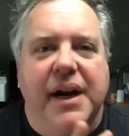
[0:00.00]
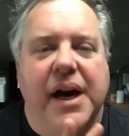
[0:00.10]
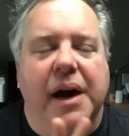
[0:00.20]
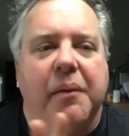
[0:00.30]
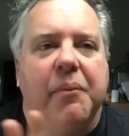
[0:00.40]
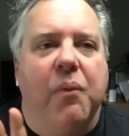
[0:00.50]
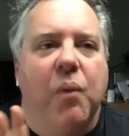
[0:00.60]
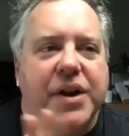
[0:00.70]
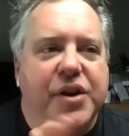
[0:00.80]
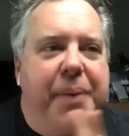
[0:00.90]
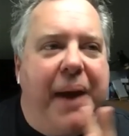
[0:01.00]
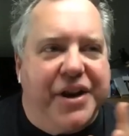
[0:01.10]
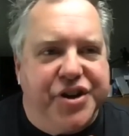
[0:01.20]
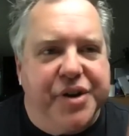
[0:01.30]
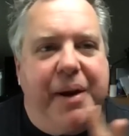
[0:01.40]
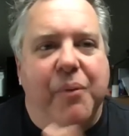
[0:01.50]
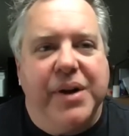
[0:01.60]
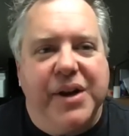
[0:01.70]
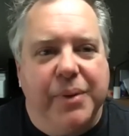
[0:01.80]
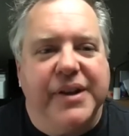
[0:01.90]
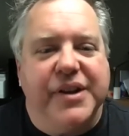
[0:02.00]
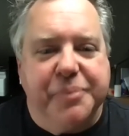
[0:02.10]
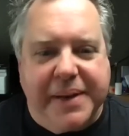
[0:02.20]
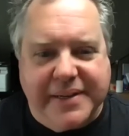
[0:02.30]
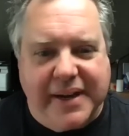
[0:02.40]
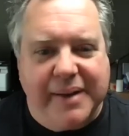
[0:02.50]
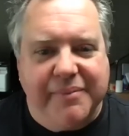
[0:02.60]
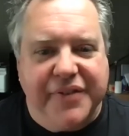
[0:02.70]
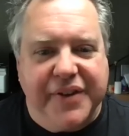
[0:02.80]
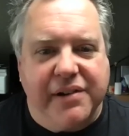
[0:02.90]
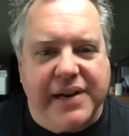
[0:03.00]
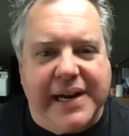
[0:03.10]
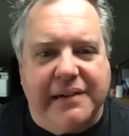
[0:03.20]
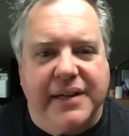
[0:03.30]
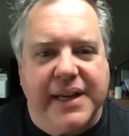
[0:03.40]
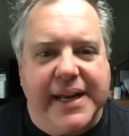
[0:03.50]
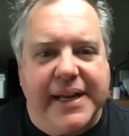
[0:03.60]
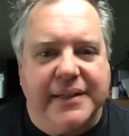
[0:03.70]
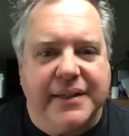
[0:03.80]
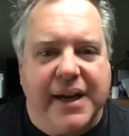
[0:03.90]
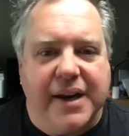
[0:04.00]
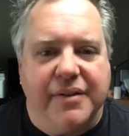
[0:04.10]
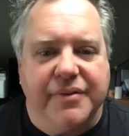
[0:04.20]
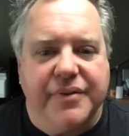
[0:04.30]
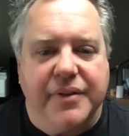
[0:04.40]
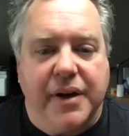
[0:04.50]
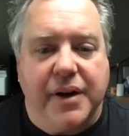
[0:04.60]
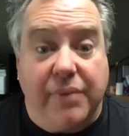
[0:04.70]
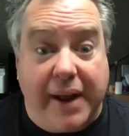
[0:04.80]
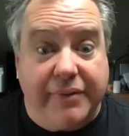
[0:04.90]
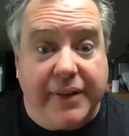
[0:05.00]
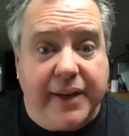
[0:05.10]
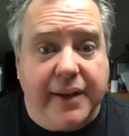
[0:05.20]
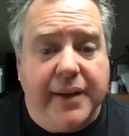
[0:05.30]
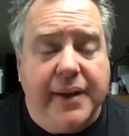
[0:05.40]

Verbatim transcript: Um, what are you passionate about? What are you willing to spend time figuring out and kind of unraveling?